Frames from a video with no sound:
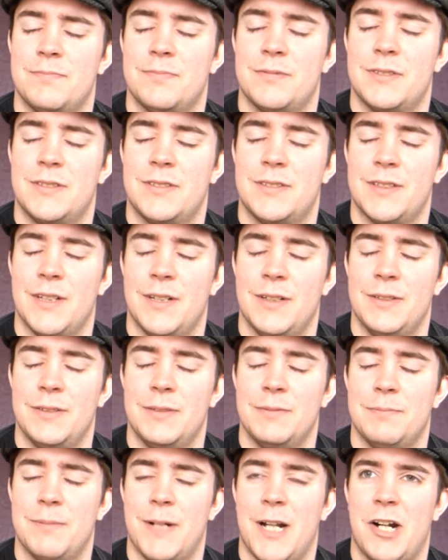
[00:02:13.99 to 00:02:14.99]

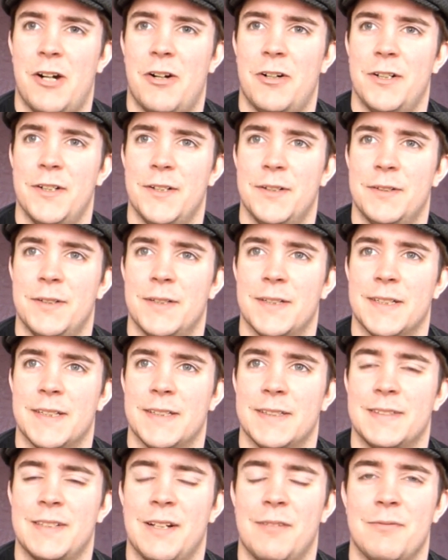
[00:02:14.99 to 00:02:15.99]
so paranoid
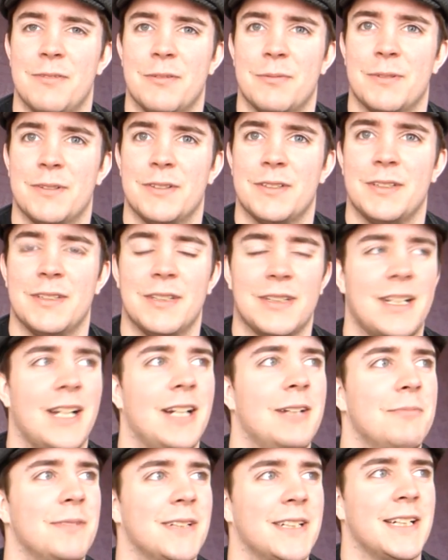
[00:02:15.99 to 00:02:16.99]
that something was going to
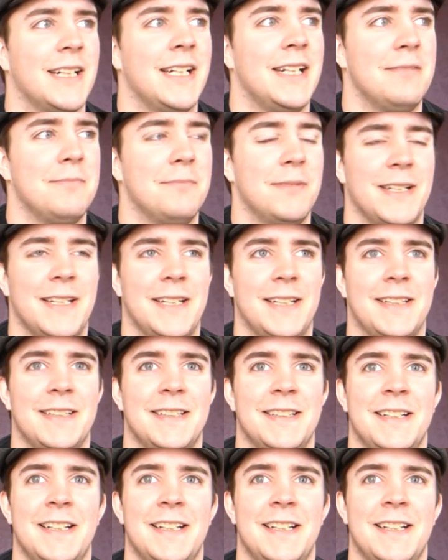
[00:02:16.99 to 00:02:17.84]
come and get me